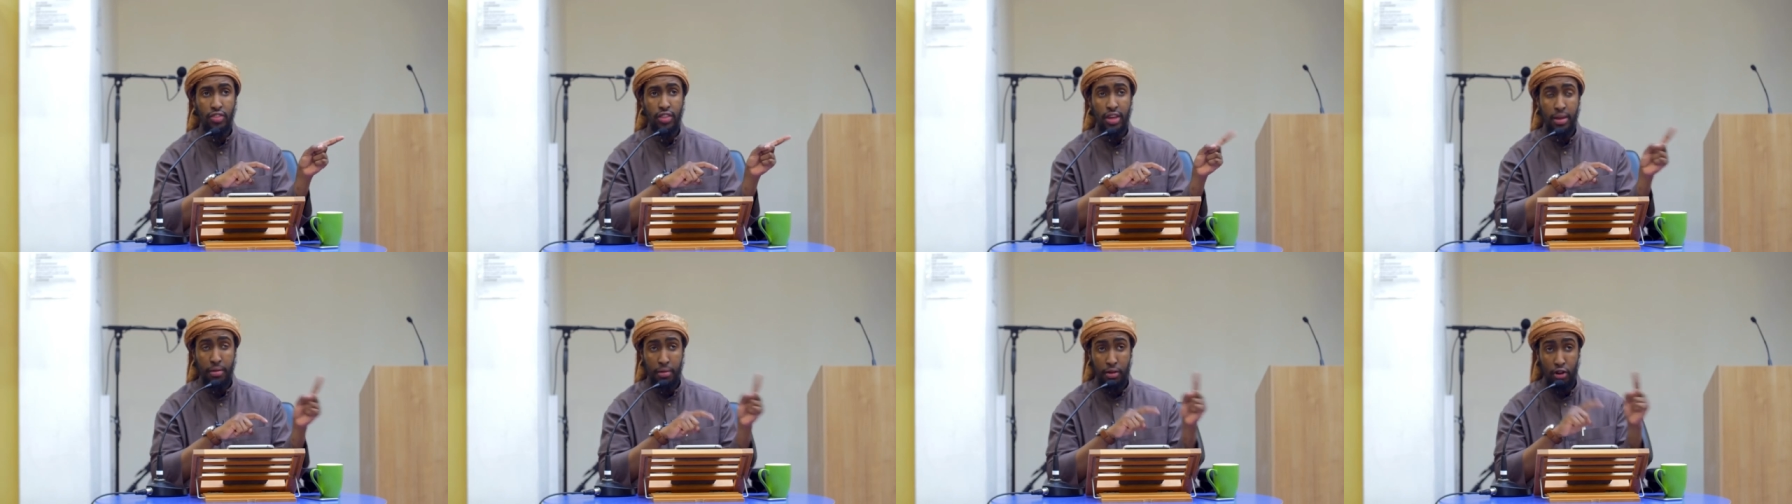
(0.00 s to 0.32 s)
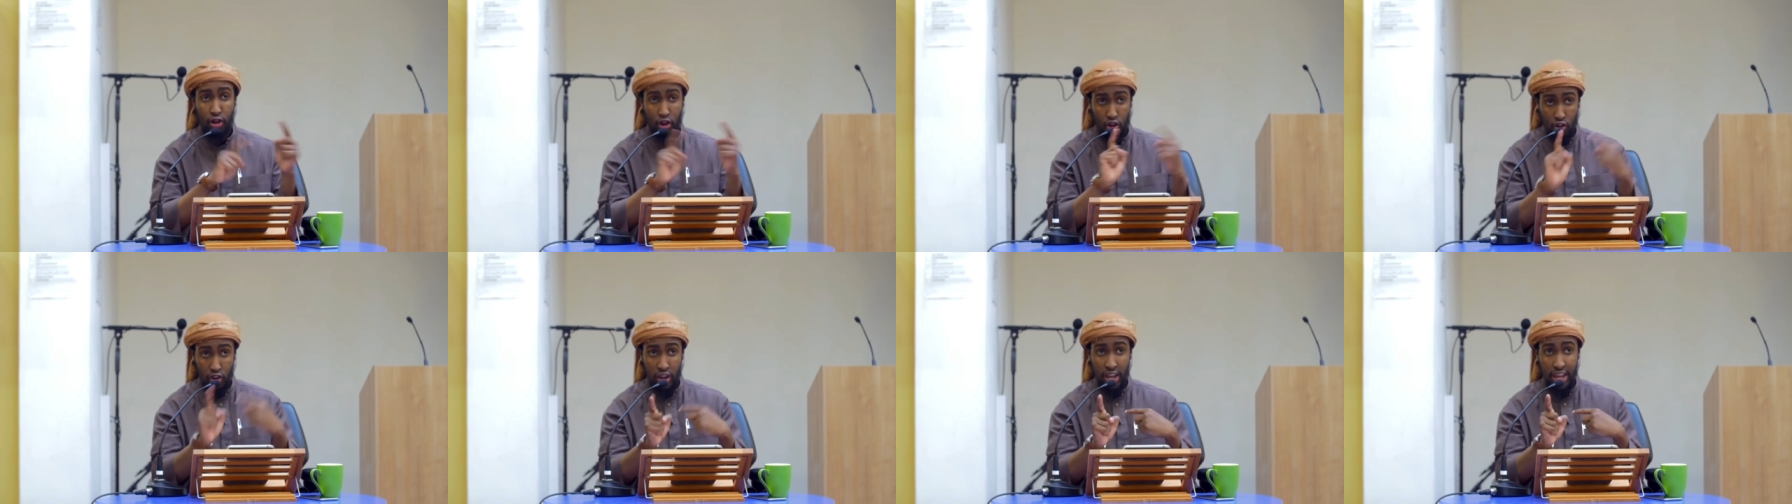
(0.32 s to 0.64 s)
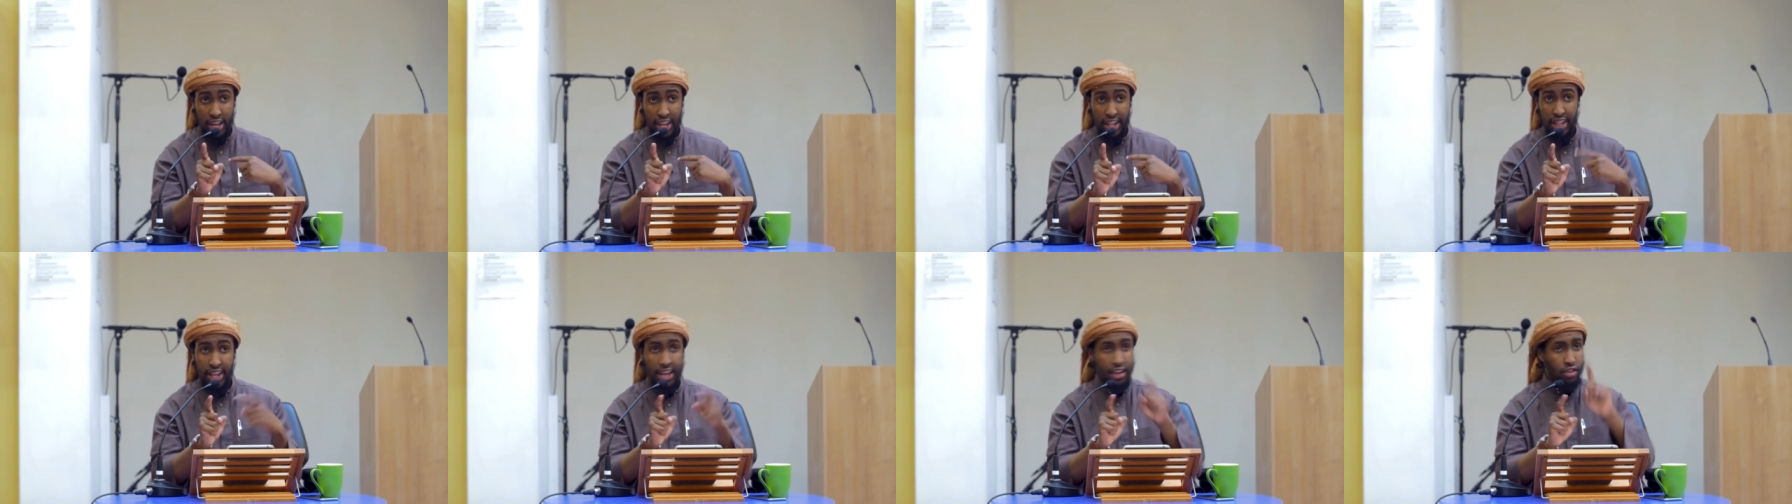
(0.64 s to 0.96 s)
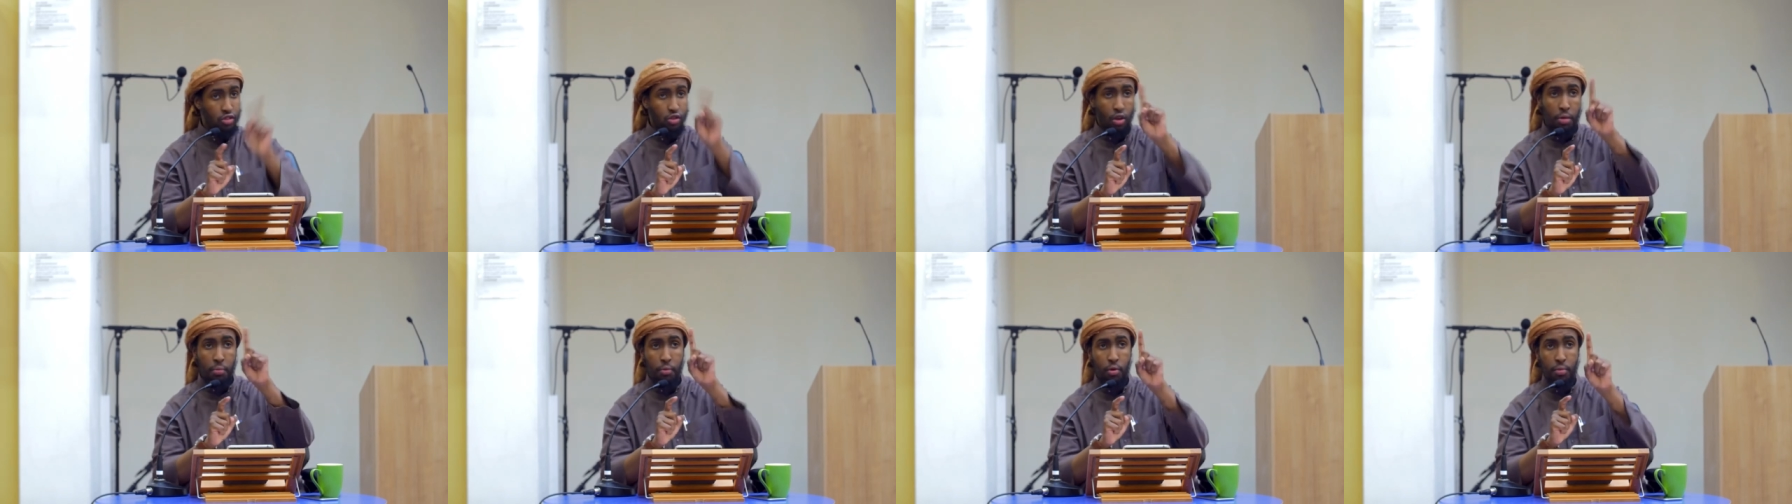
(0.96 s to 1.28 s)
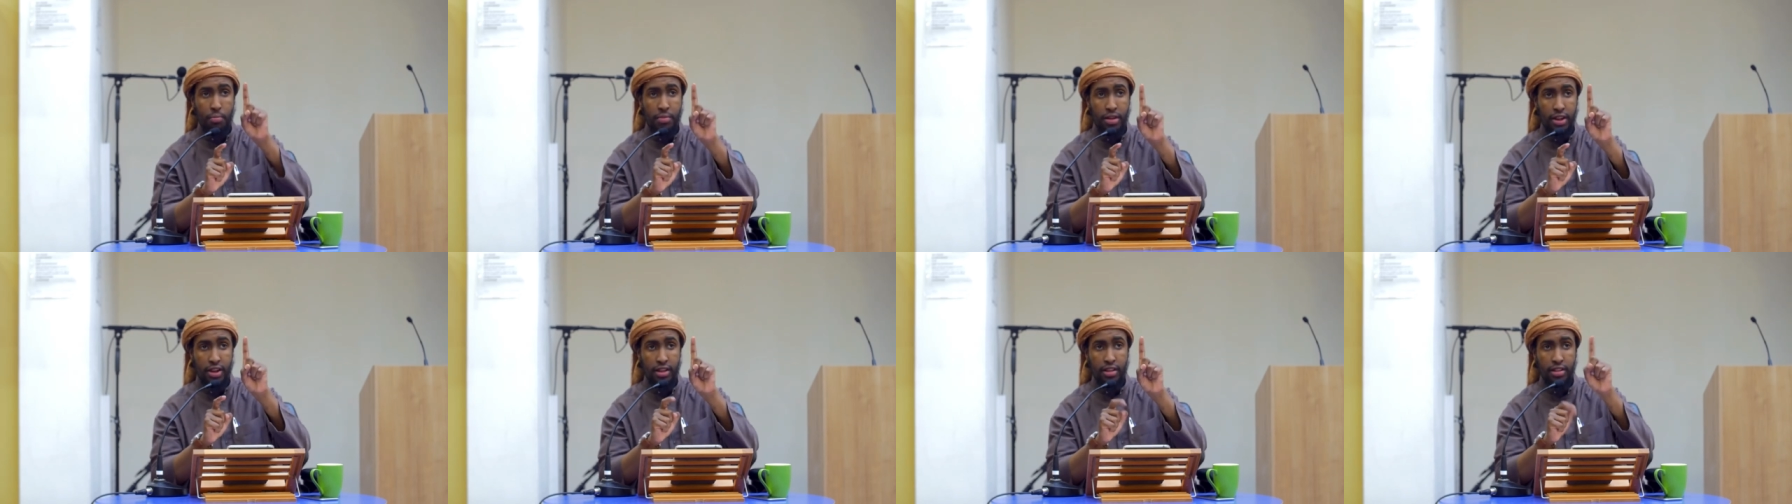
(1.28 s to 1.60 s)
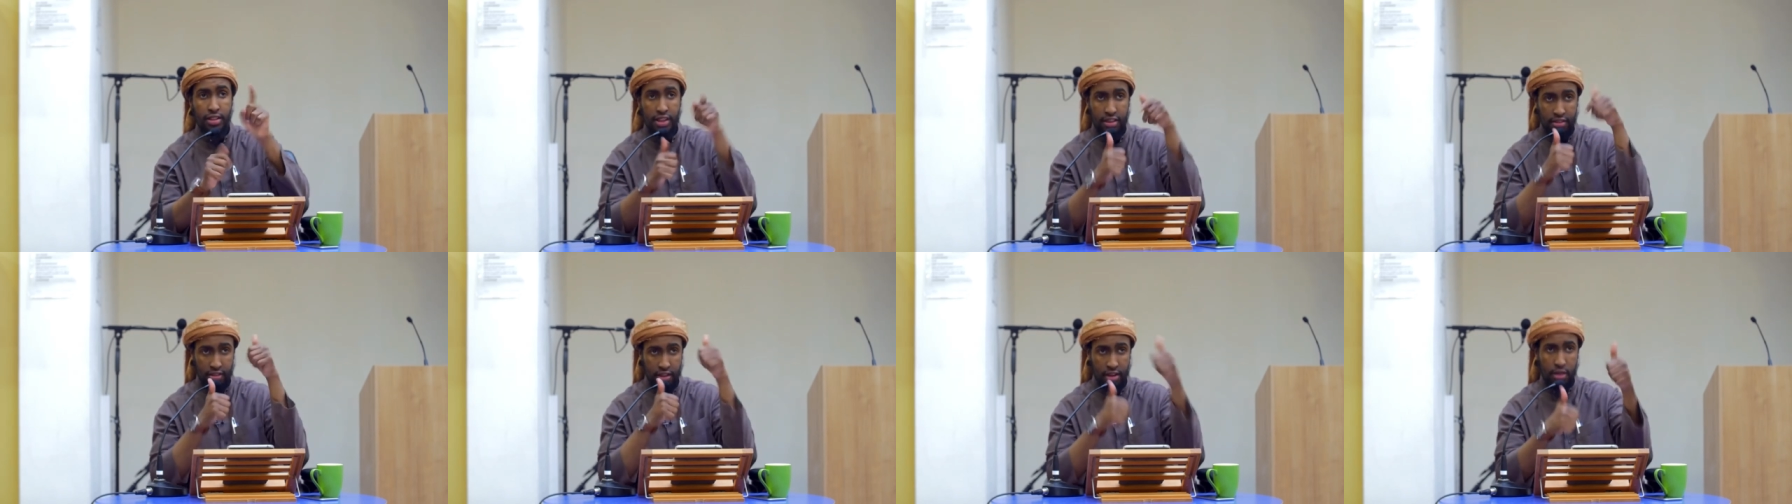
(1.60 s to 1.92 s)
They agree that he's not a mu'min.
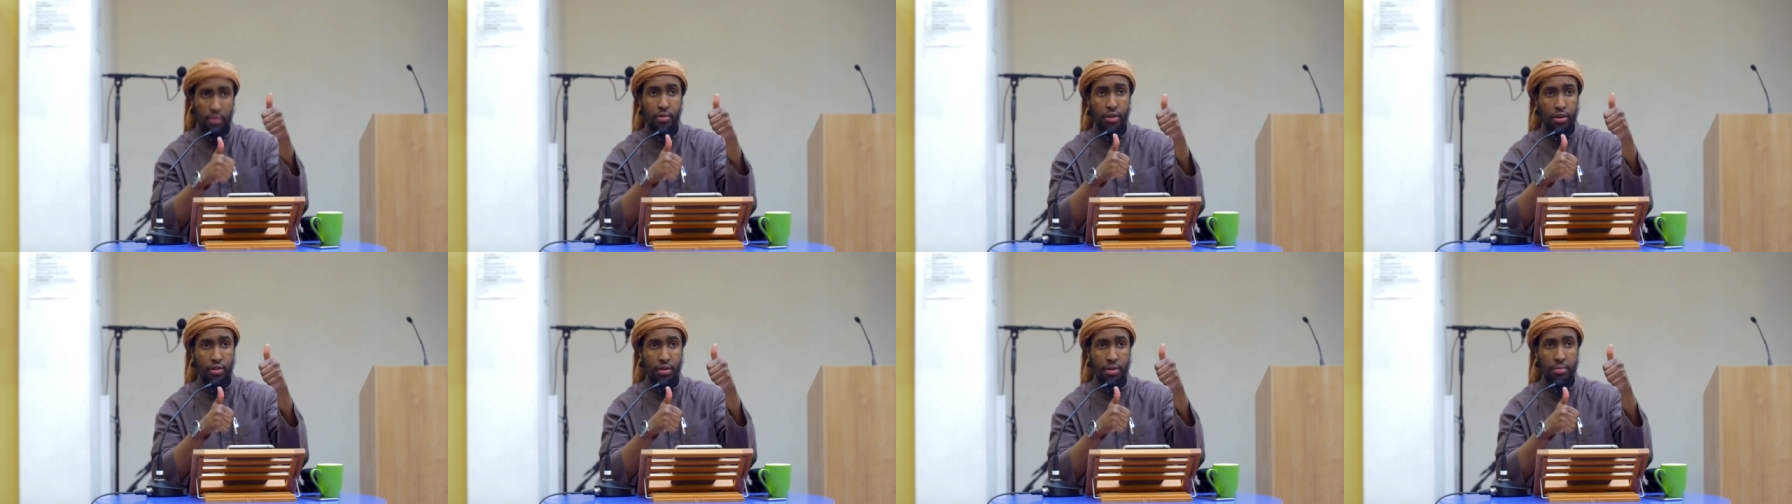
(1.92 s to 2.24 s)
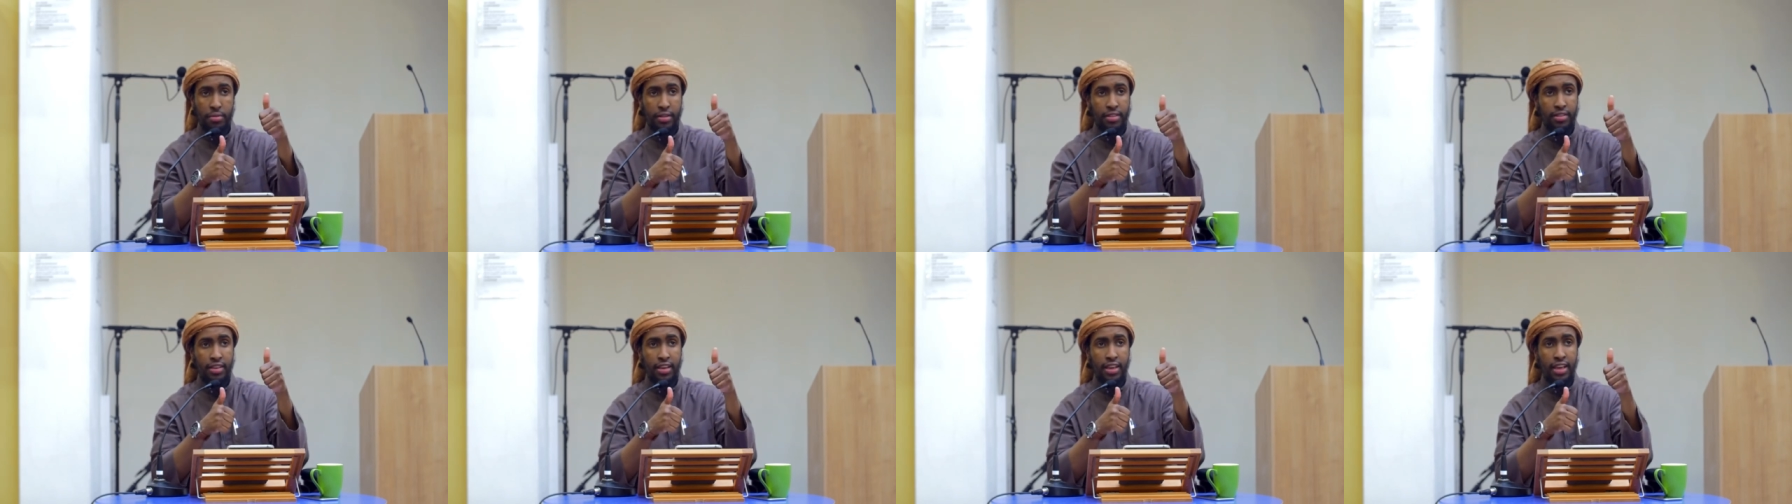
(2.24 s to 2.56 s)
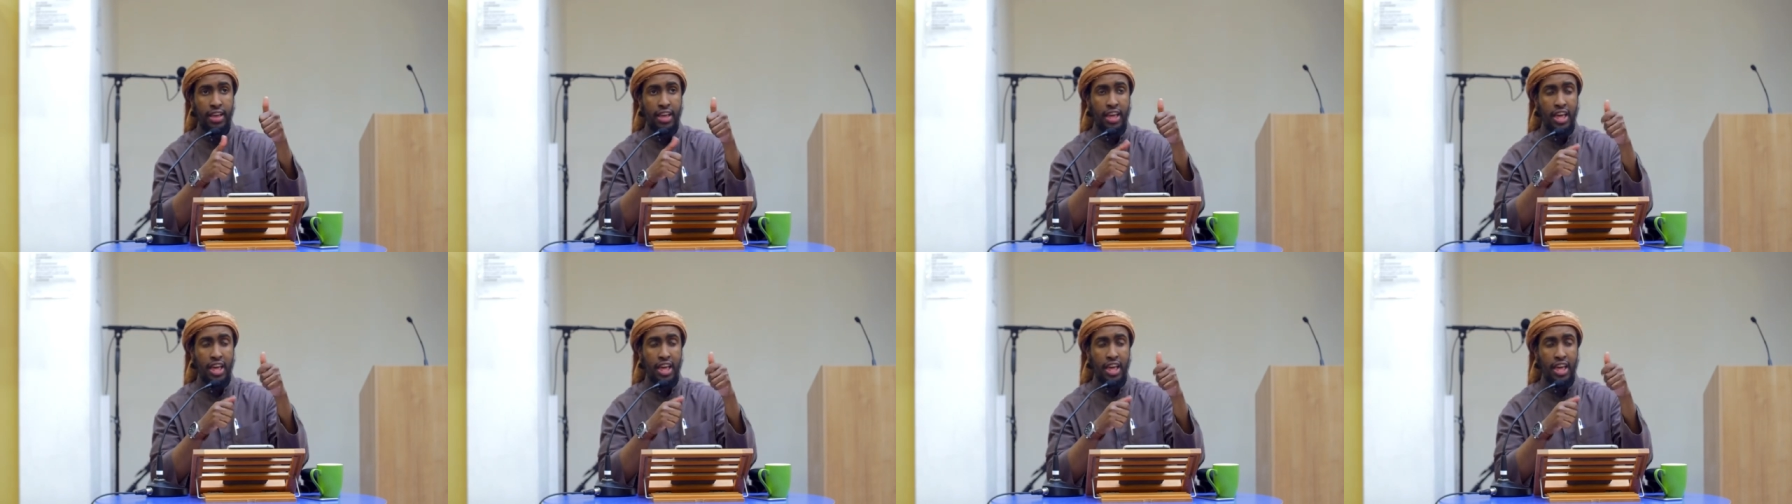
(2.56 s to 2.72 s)
That's our agreement.